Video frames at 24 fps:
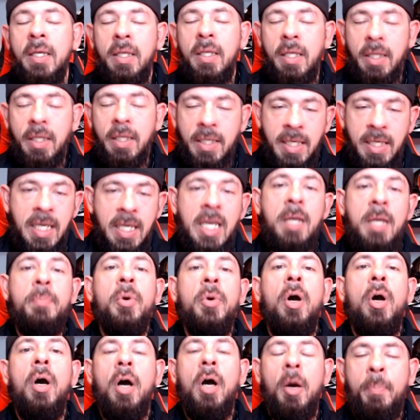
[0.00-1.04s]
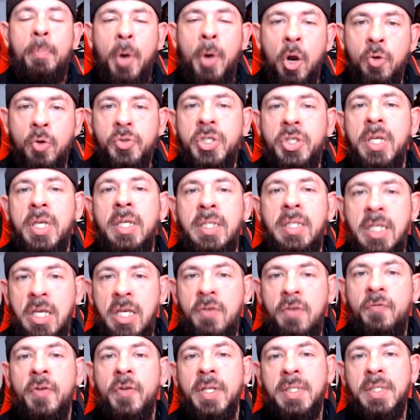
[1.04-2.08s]
keep opposing
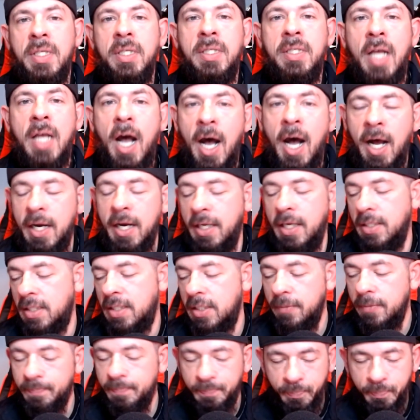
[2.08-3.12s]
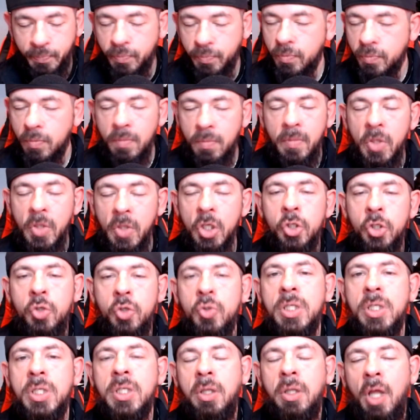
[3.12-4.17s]
defenses honest. You
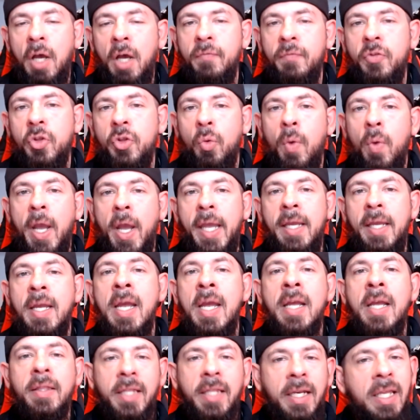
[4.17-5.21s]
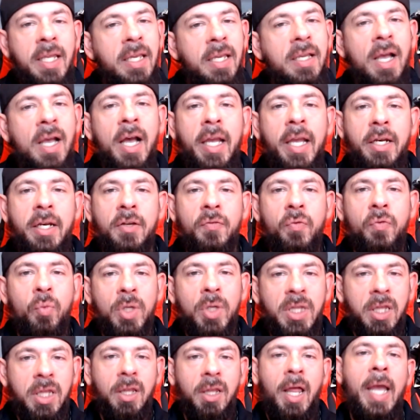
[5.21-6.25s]
just love the way that he kind of would
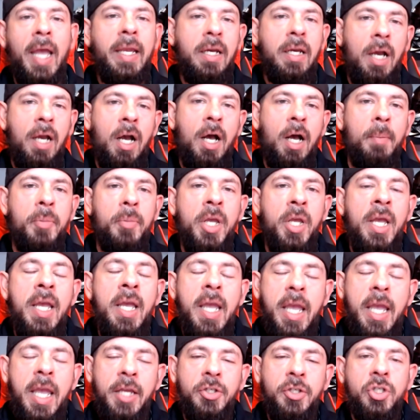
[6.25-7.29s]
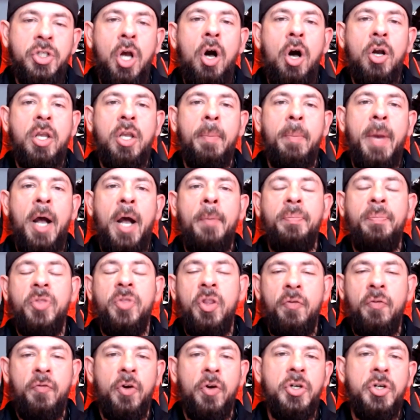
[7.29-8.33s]
light up and talk about the
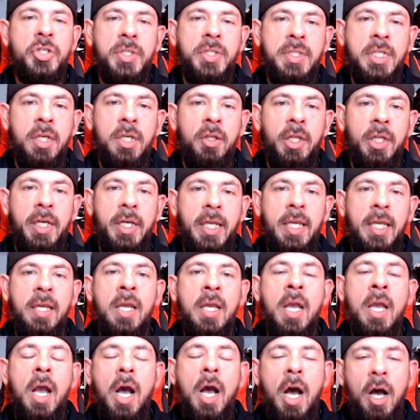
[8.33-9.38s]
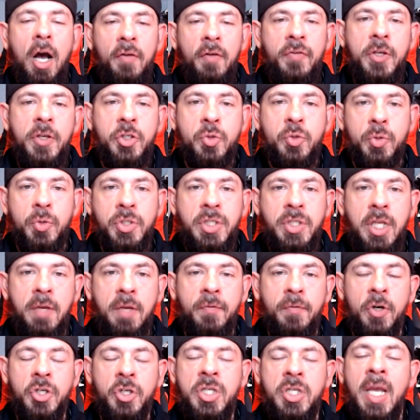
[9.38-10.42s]
versatility of his
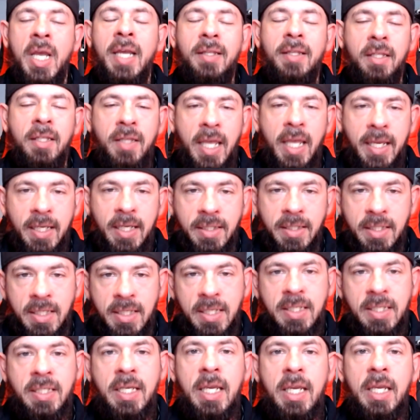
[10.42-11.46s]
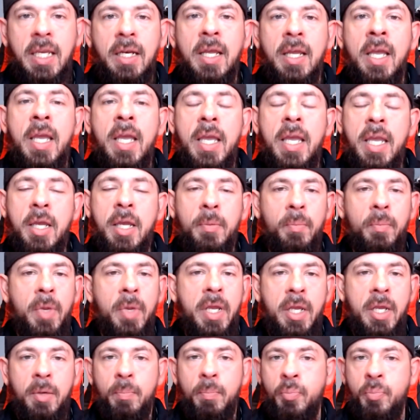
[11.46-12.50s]
receivers, that they can succeed in
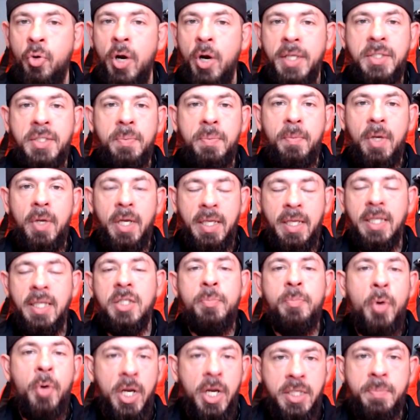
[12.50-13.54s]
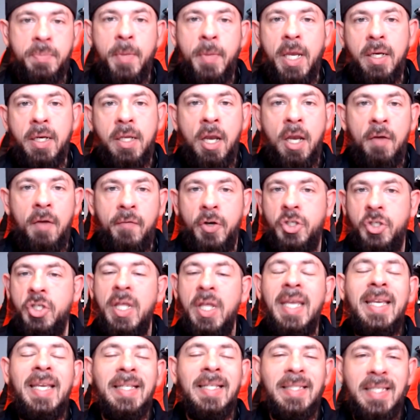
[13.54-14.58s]
press against press man coverage. They
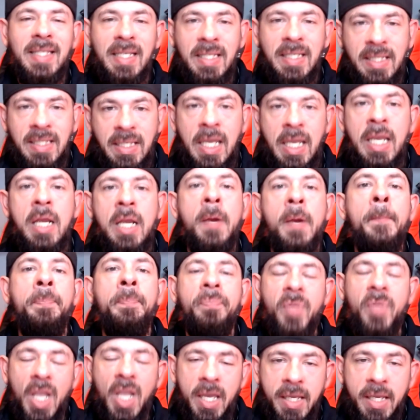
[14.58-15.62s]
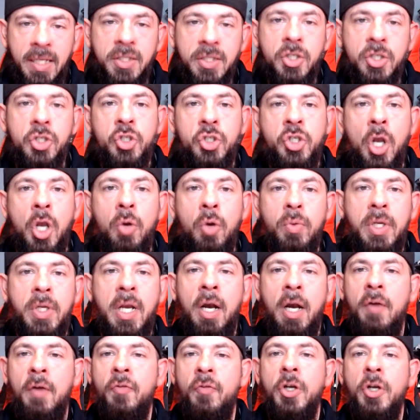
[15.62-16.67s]
can succeed against zone
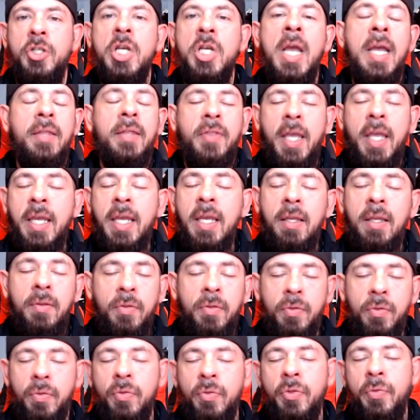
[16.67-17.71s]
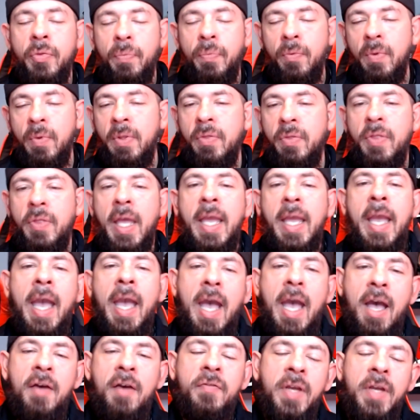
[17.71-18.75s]
coverage. They
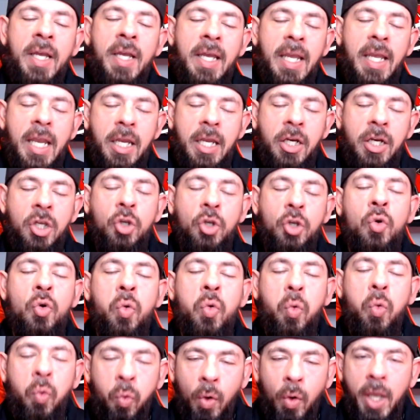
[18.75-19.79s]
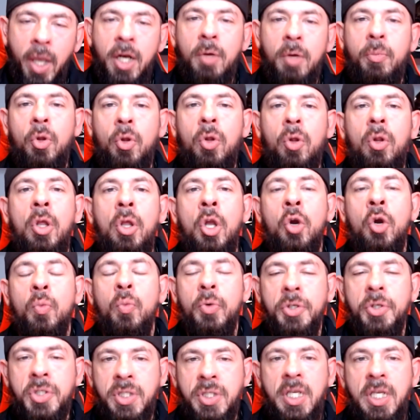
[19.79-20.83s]
have an incredible
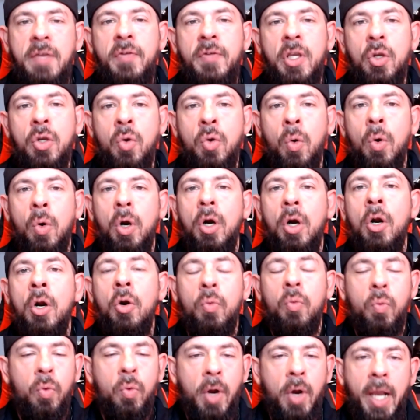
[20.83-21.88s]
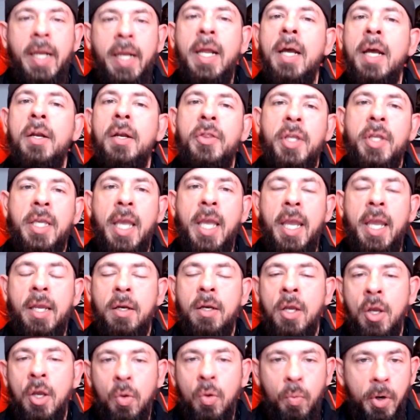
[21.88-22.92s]
receiving core right out of the gate
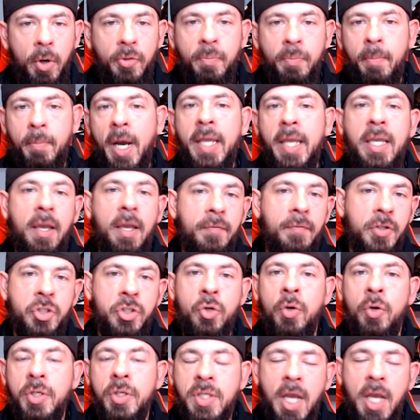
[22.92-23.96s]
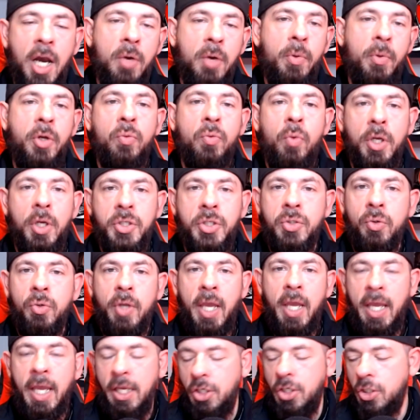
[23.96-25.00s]
with Mike Evans, Chris Godwin, Russell
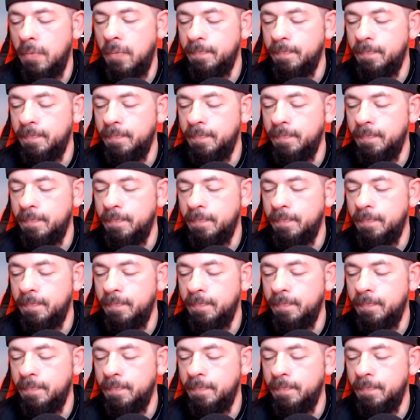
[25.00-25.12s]
Gage,